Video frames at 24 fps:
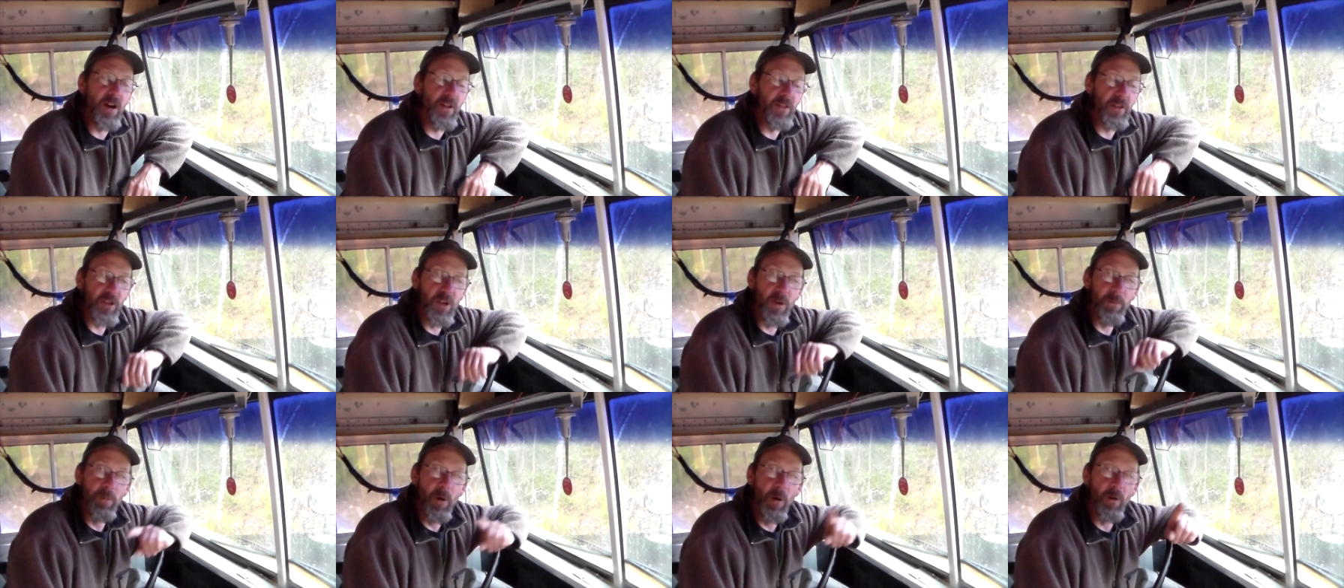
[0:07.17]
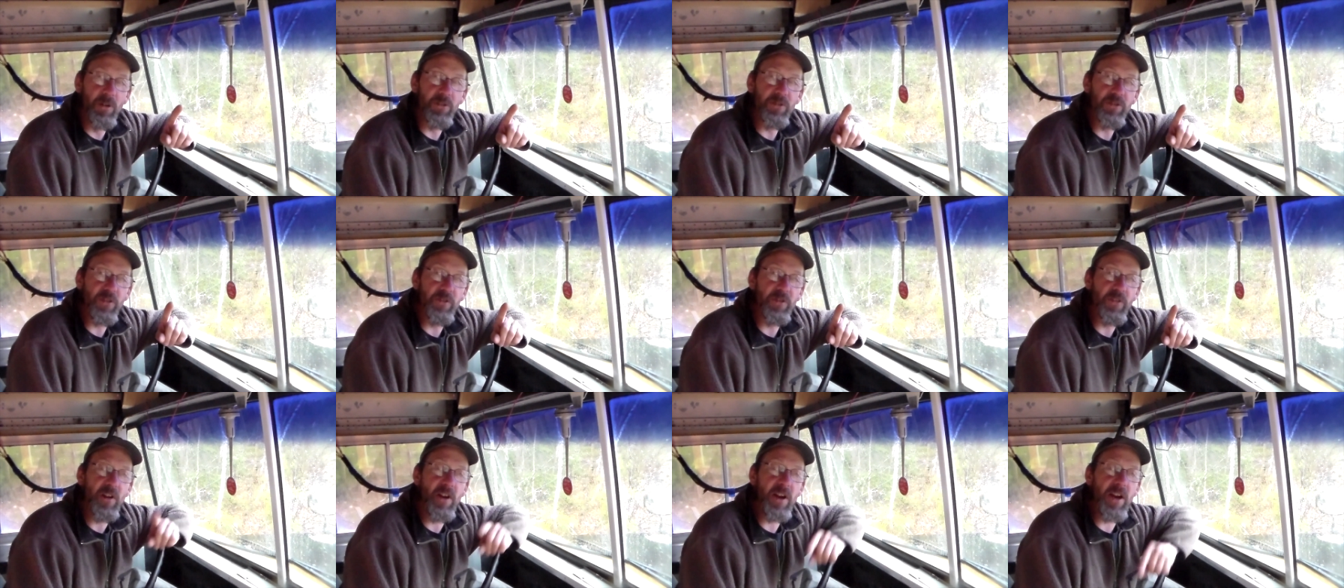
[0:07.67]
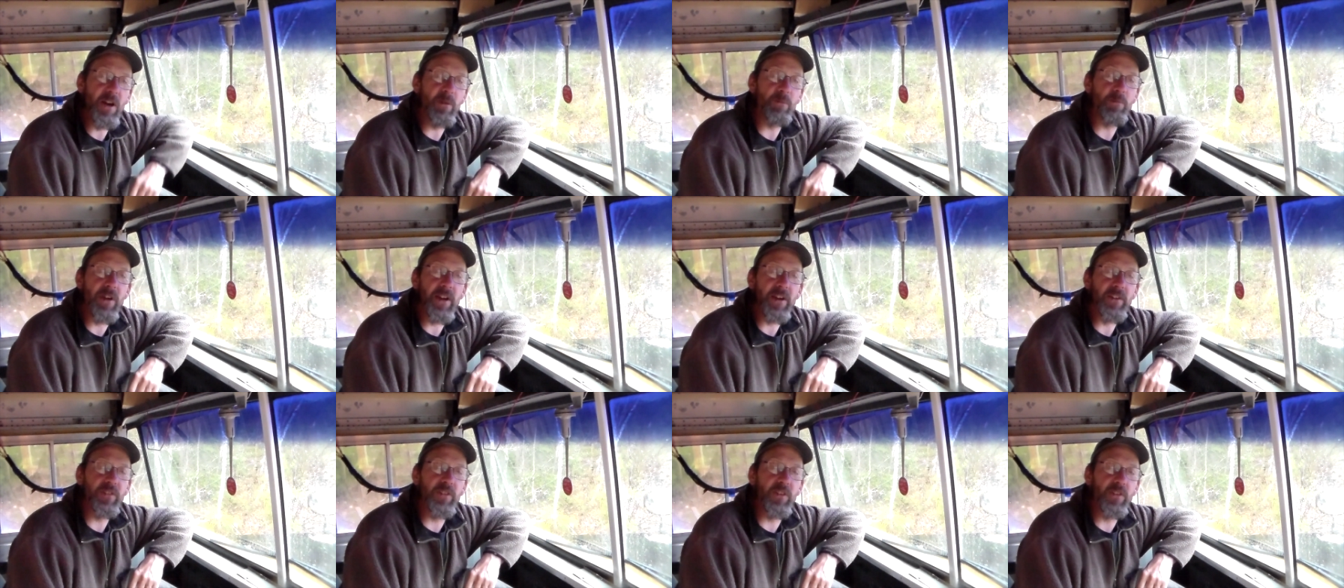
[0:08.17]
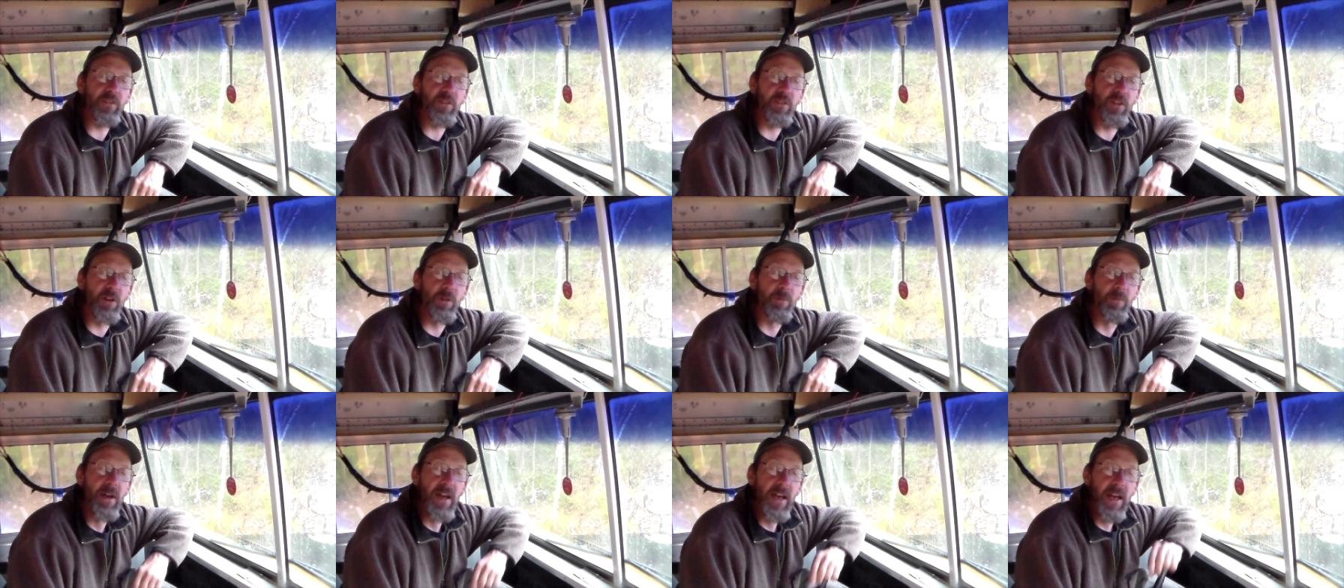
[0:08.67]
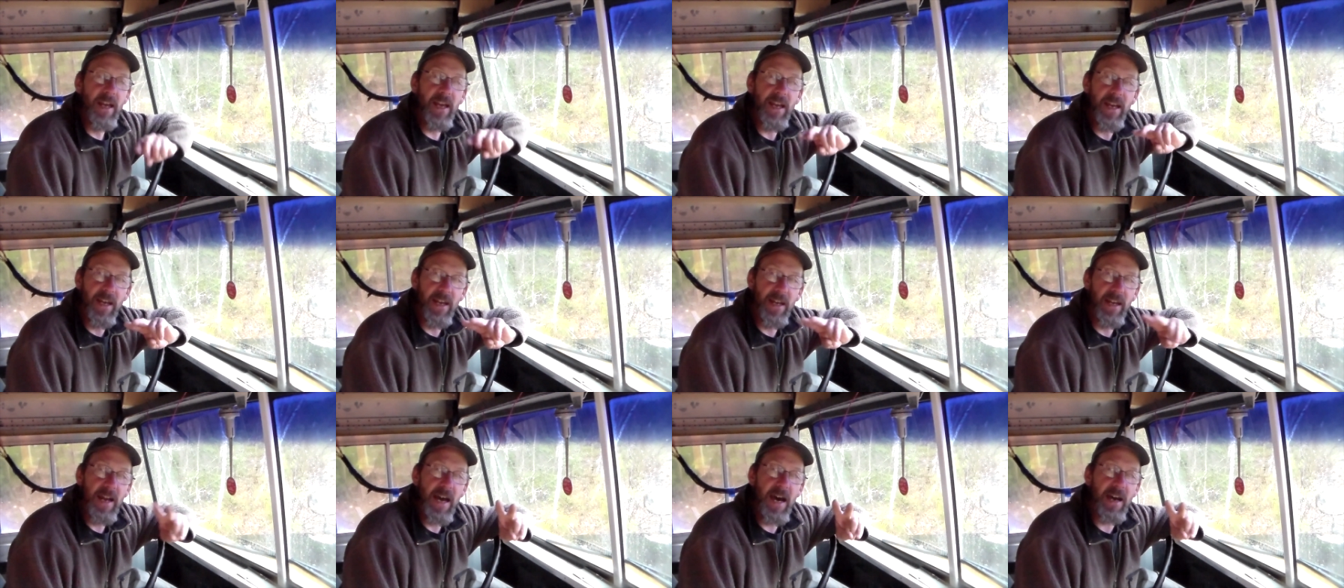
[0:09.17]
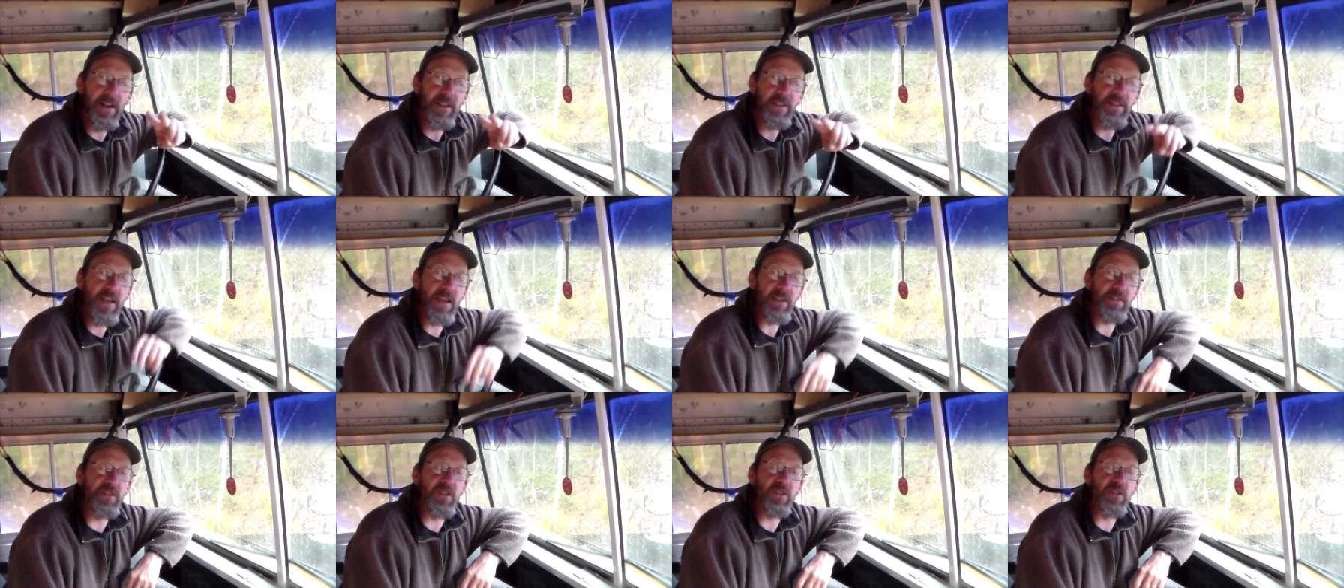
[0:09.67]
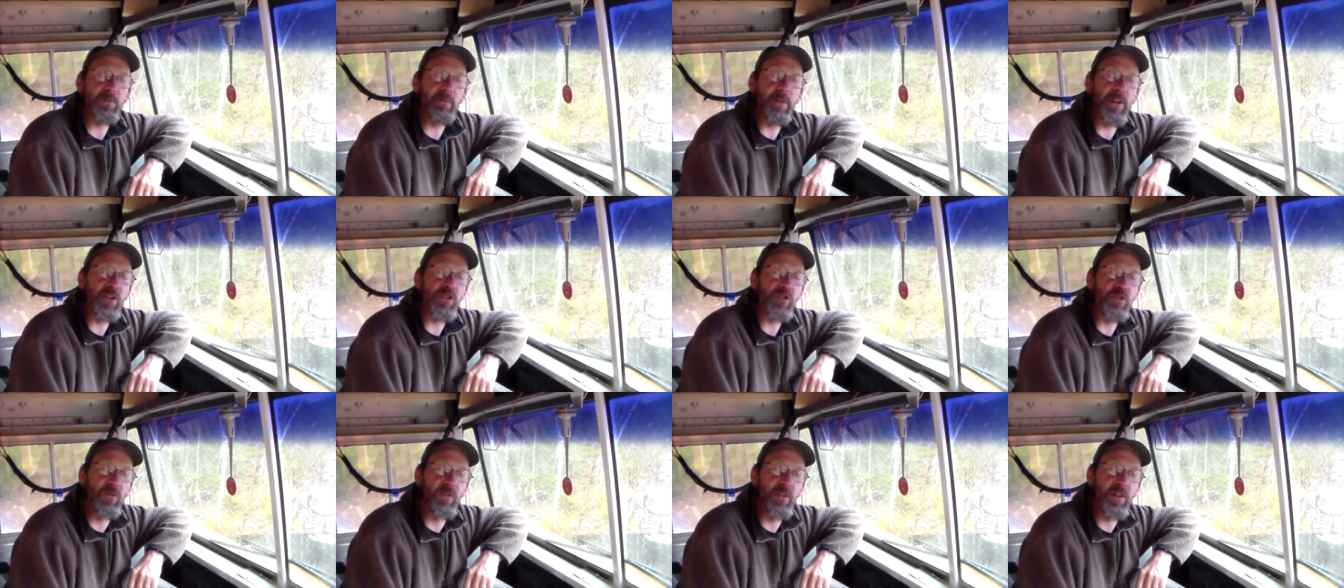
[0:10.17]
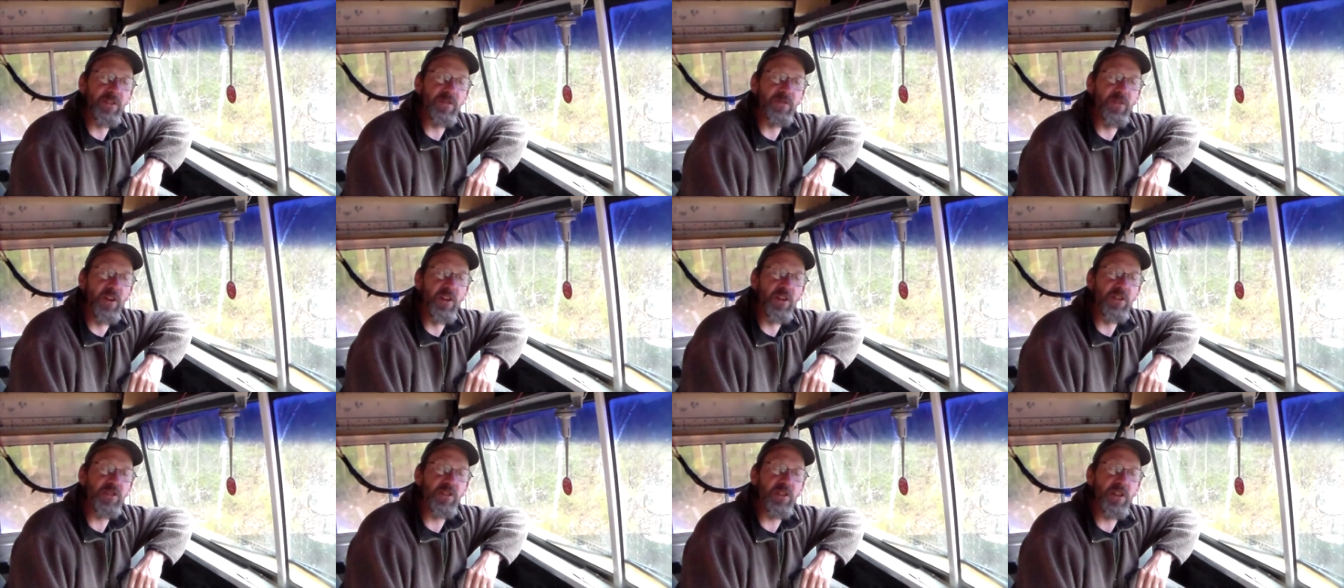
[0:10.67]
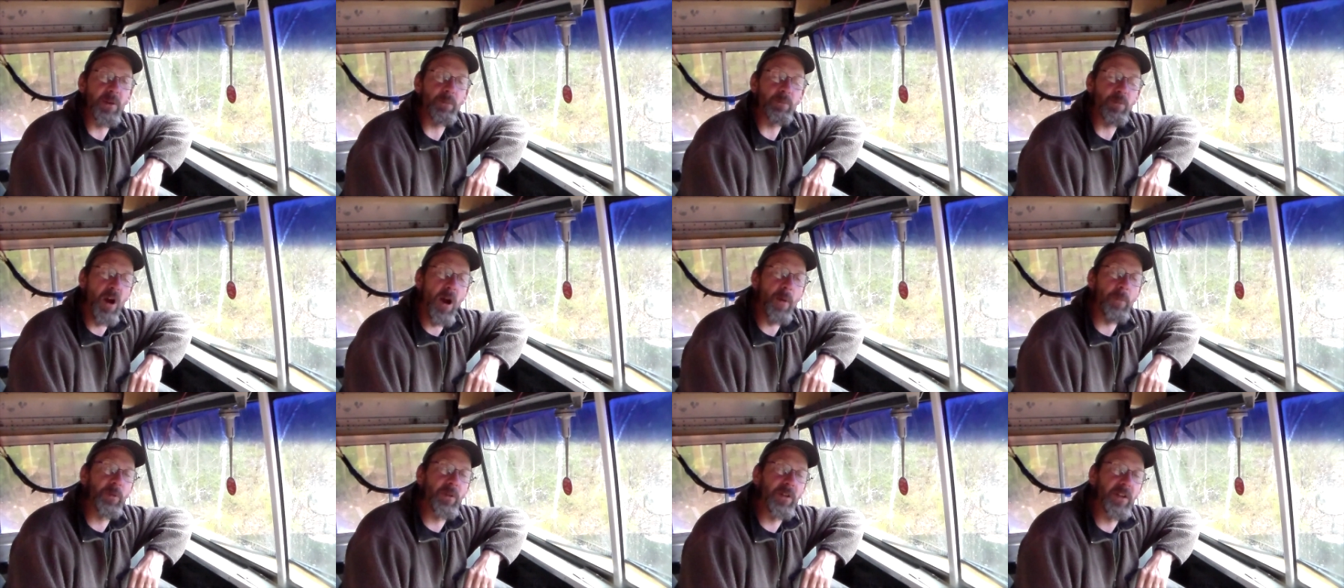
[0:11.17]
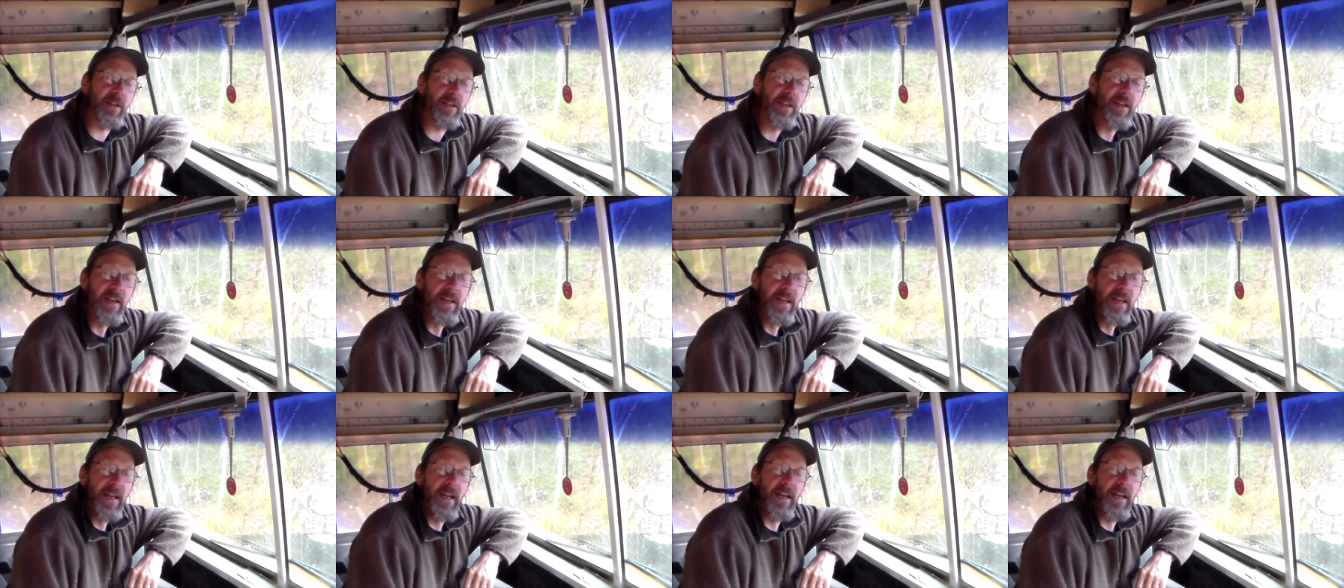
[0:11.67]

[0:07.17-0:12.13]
the components of your air brake system and how to test it to make sure it's functioning properly,